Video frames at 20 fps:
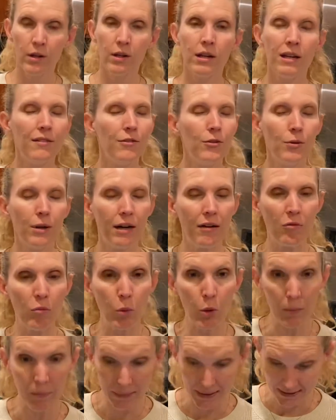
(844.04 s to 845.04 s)
if you have more
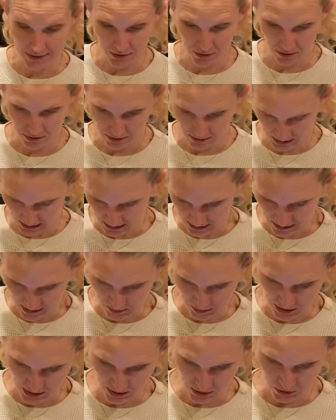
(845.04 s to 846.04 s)
muscle than
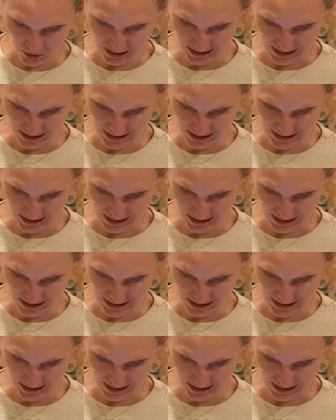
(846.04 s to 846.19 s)
somebody who has